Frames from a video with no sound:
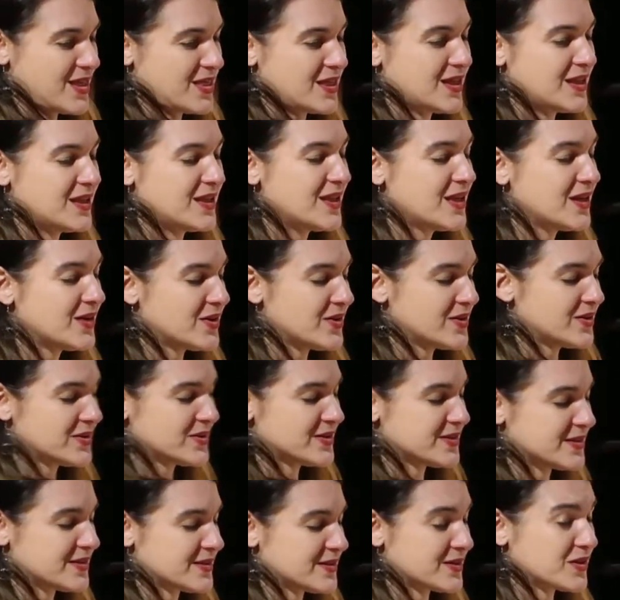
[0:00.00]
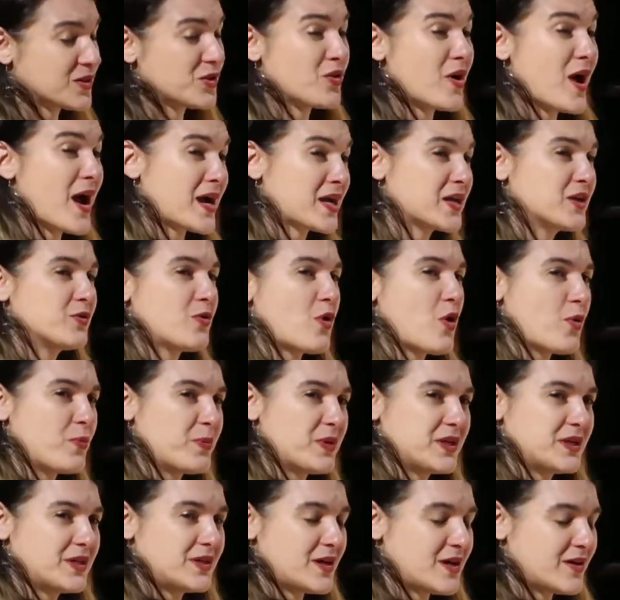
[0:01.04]
The years crack you
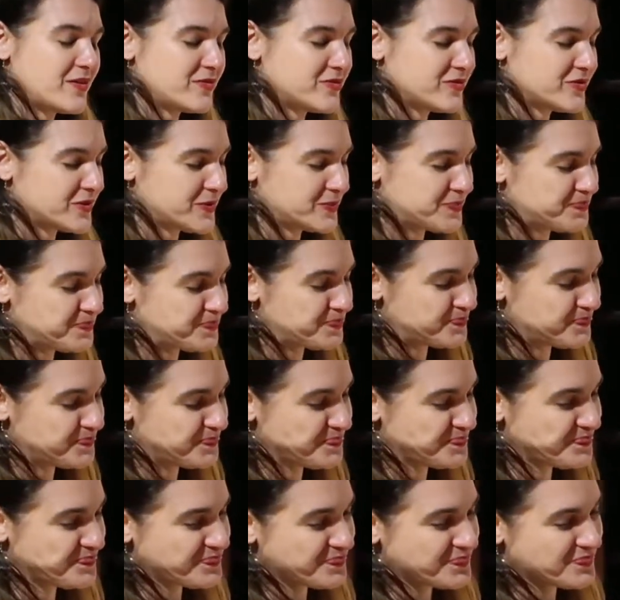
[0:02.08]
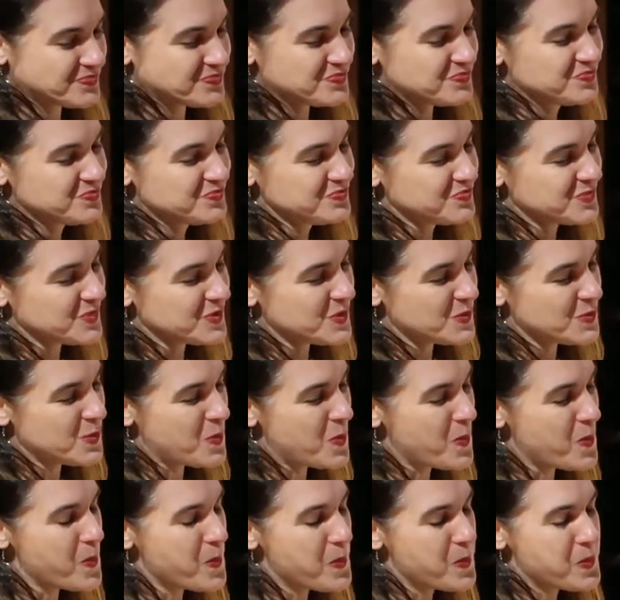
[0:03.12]
open enough. Mm-hmm.
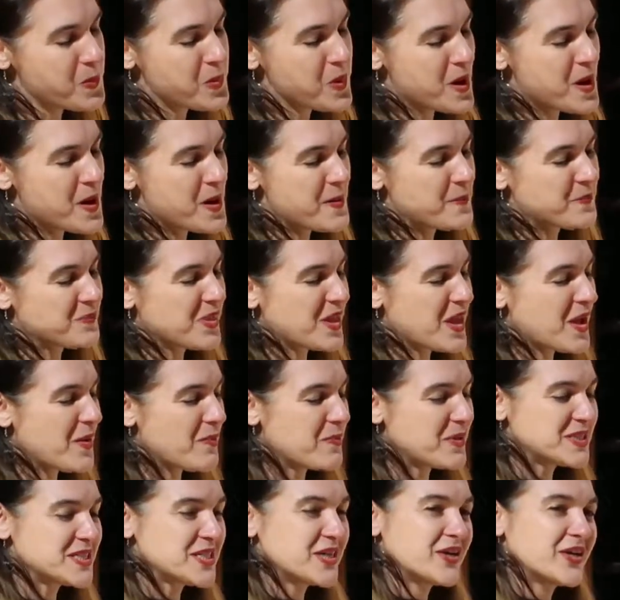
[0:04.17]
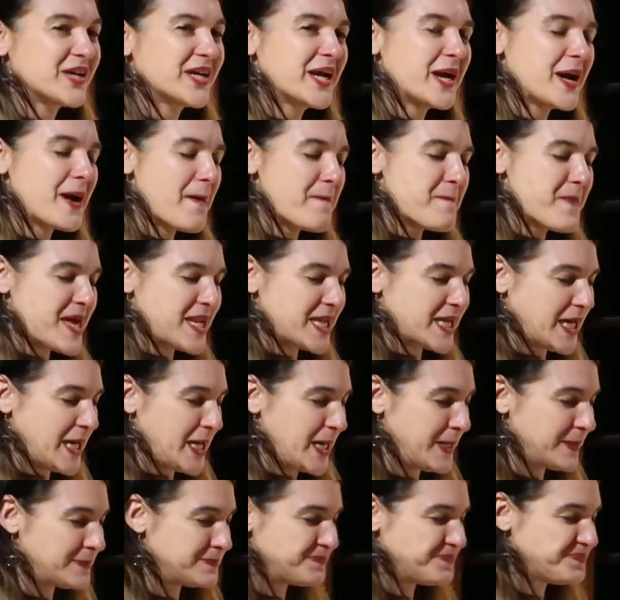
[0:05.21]
Materia
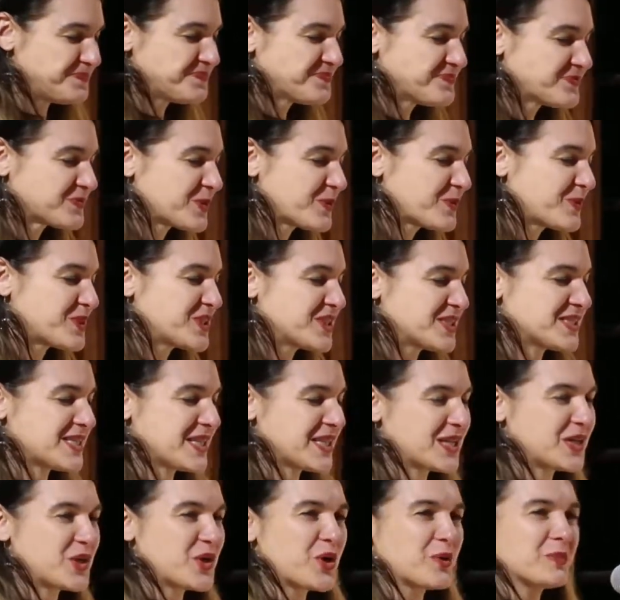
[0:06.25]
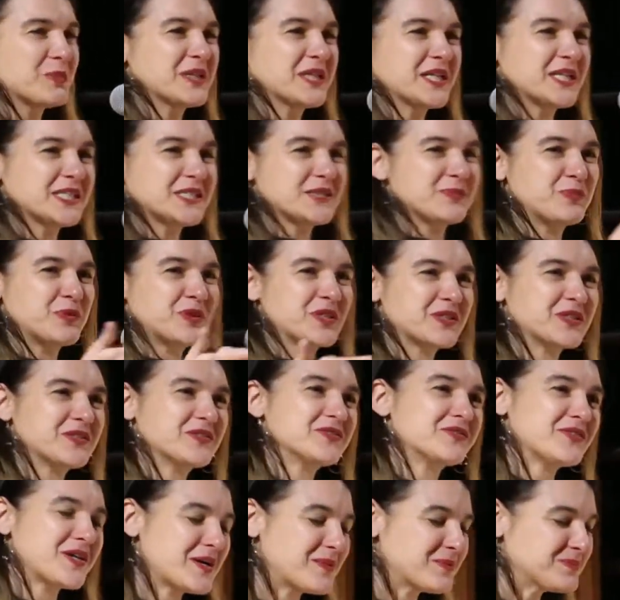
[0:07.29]
Medica, which is like an herbalist book
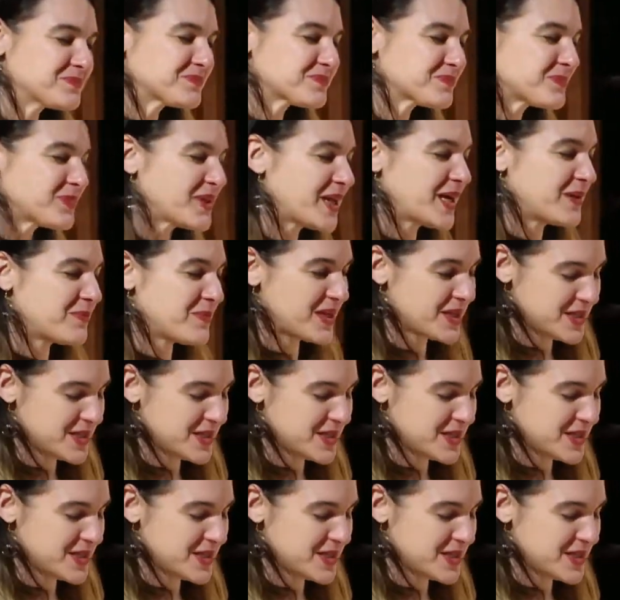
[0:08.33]
of plant